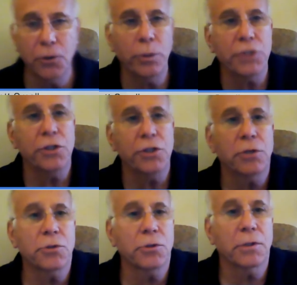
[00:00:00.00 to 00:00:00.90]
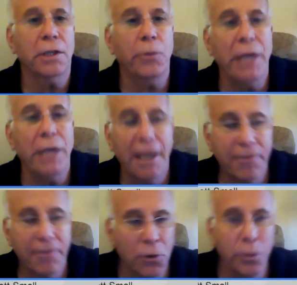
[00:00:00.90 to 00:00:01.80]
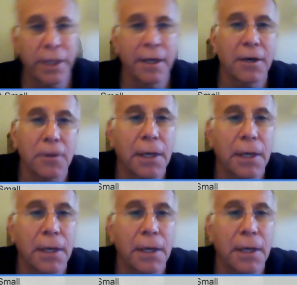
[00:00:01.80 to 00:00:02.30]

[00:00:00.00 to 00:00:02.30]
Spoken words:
which certainly we have here with our